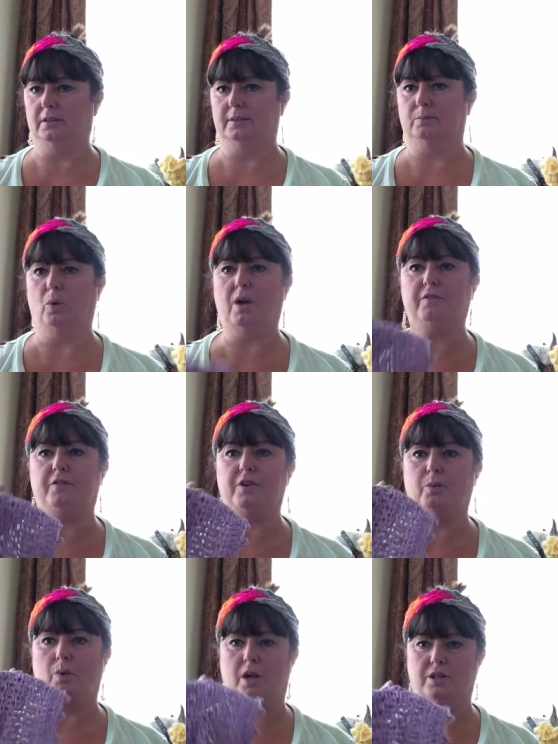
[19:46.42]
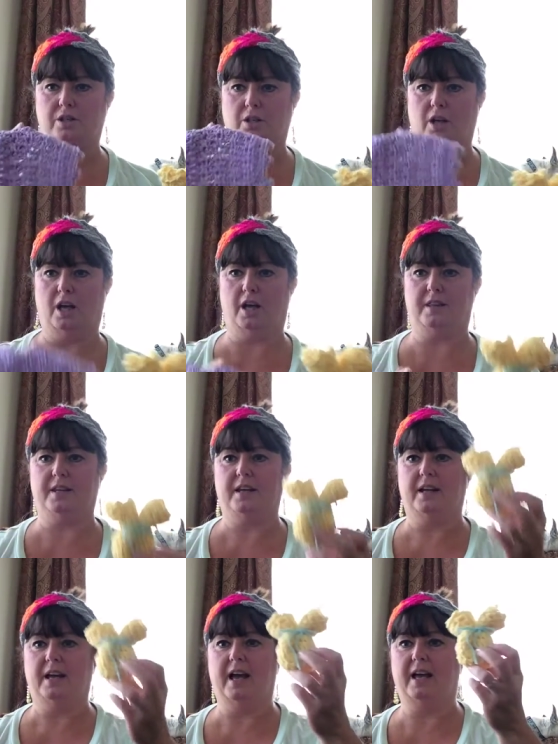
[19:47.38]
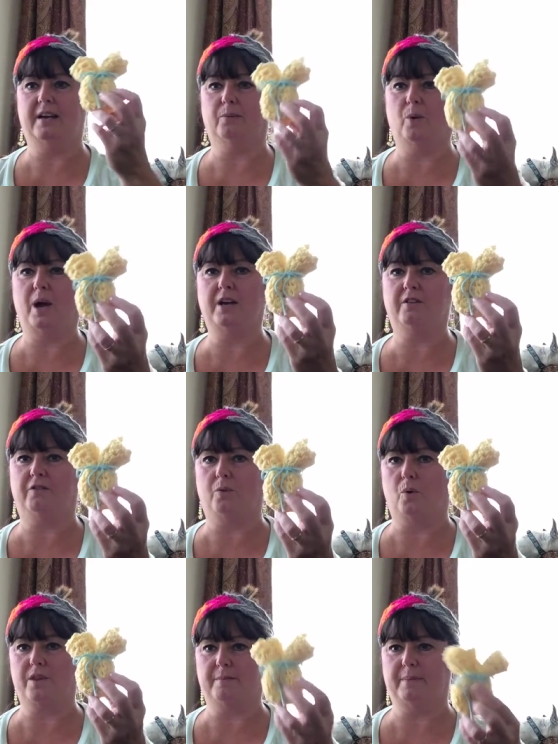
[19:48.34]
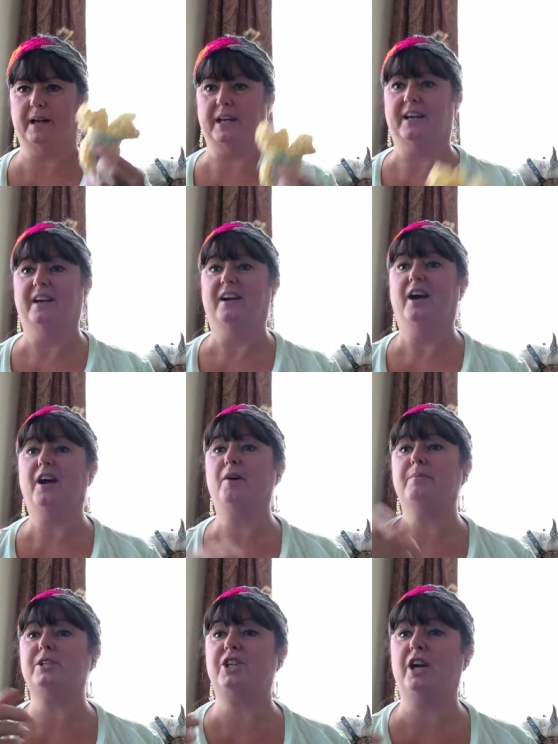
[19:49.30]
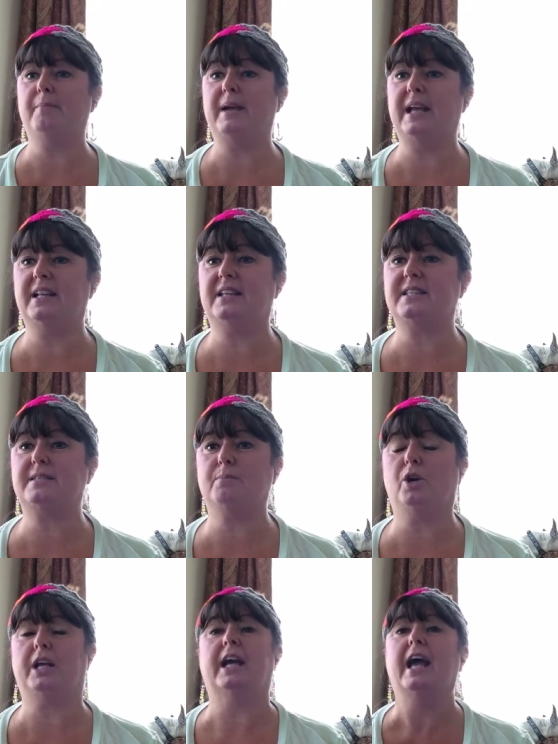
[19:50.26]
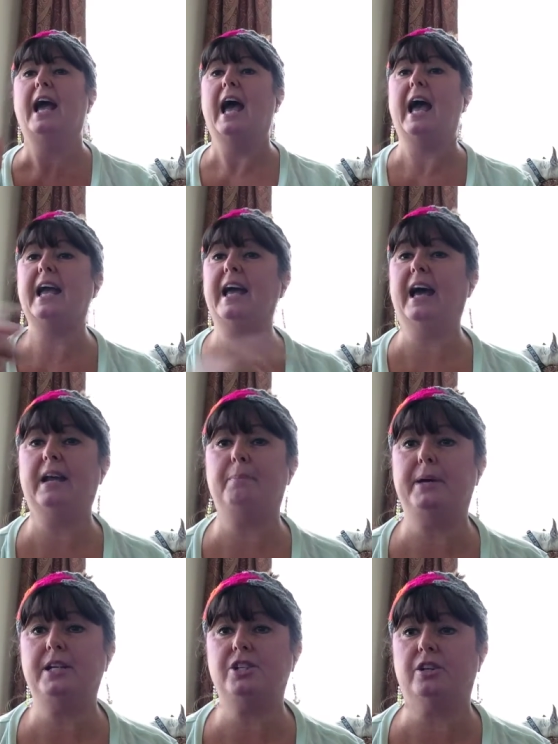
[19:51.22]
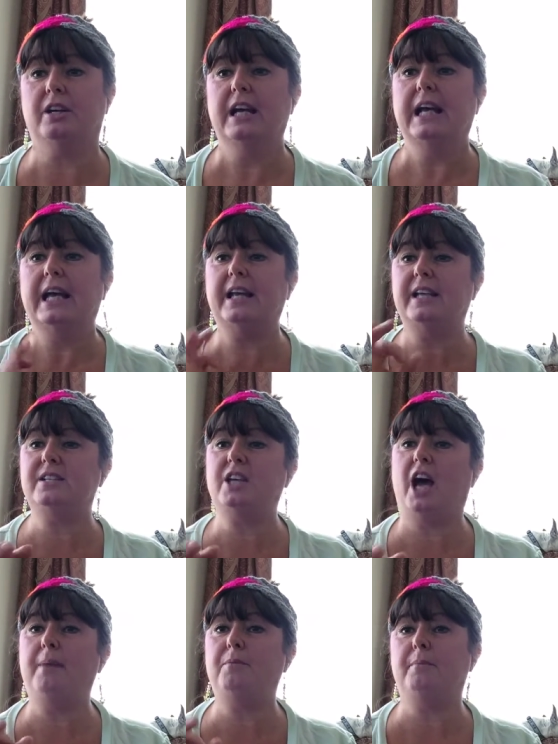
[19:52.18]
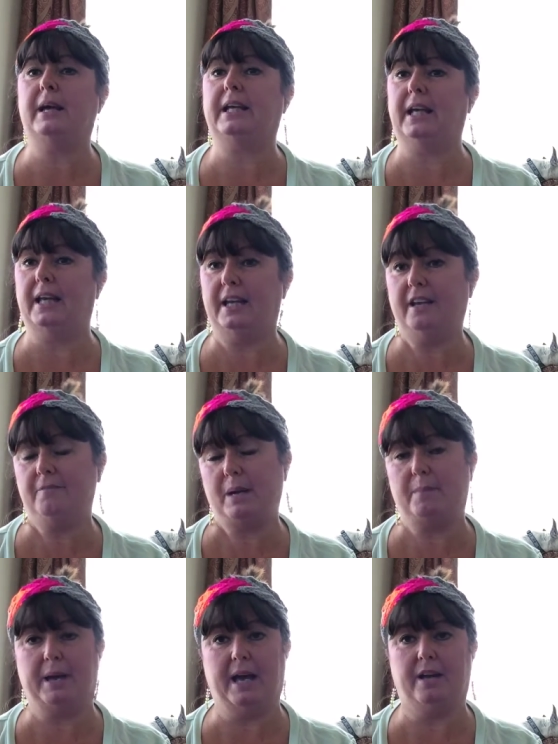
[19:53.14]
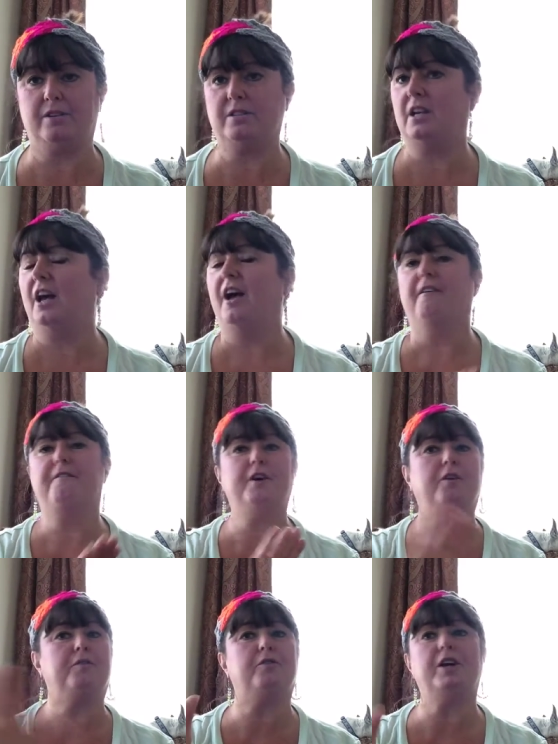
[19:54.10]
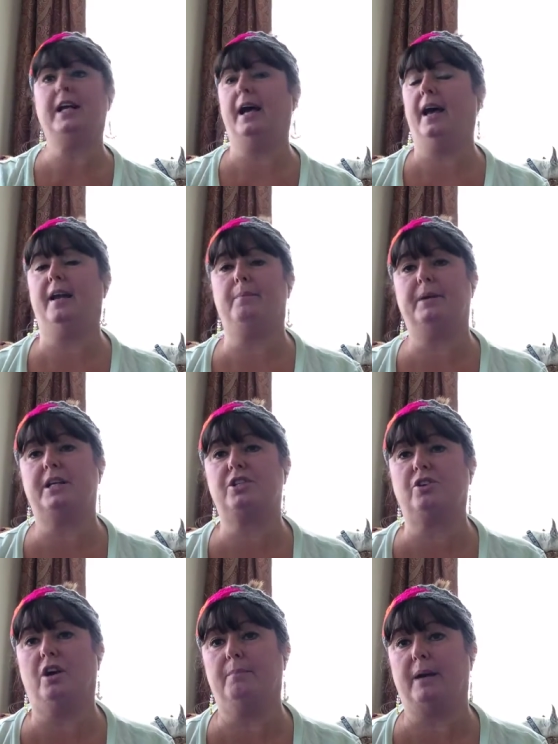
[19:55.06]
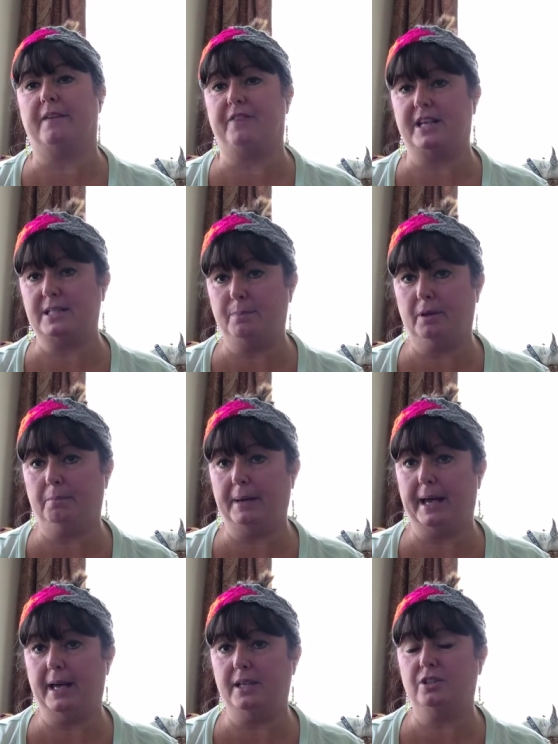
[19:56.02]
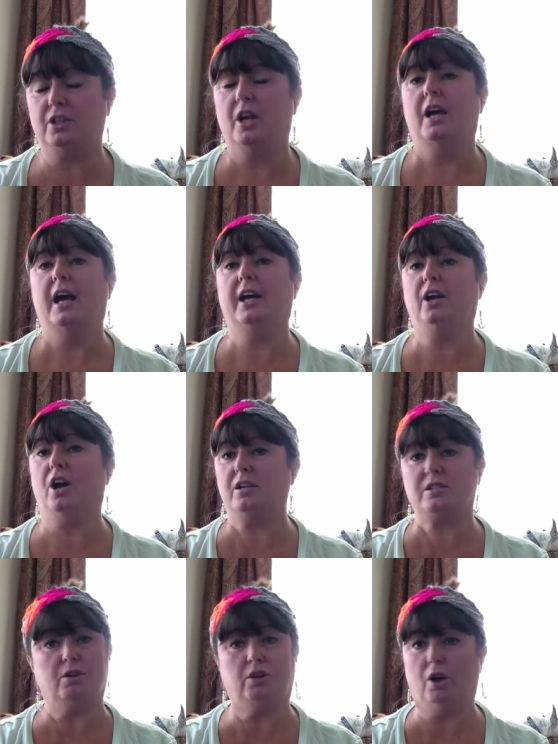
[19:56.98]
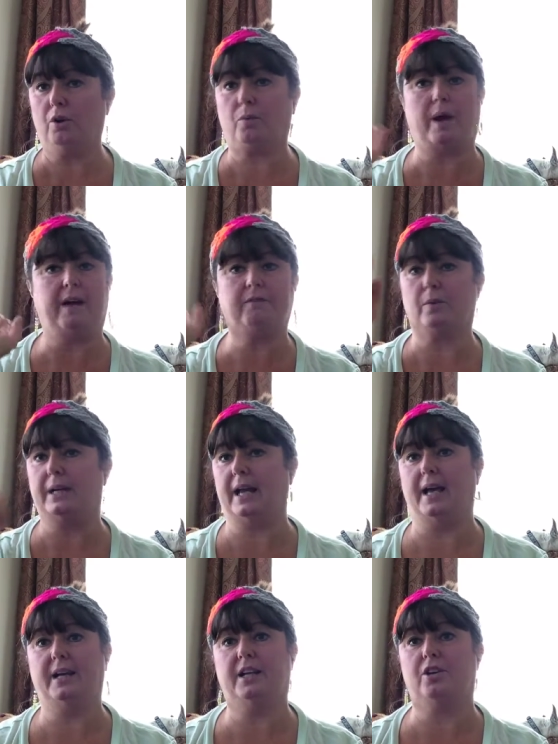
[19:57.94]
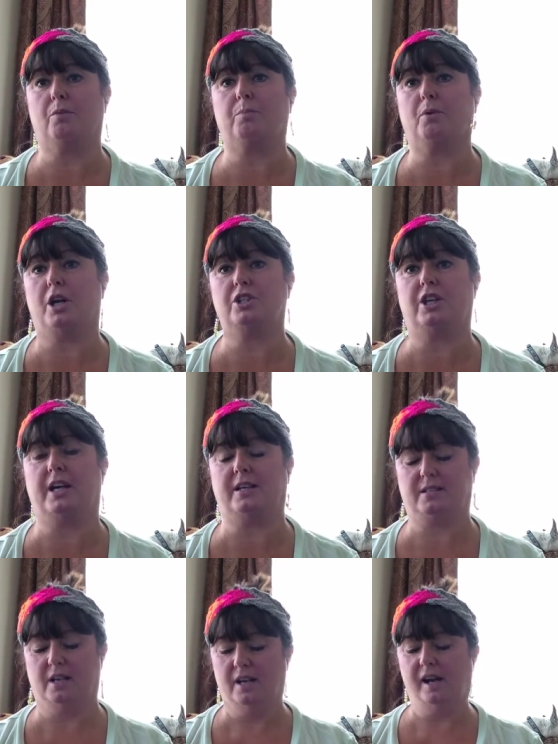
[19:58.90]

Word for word: One for the washcloth and one for the bunny. Oh, Michelle made it this morning. Hey, add a picture. Anytime you make any of my patterns, feel free to add a picture on my Facebook page, and also go to Ravelry and add it in your projects.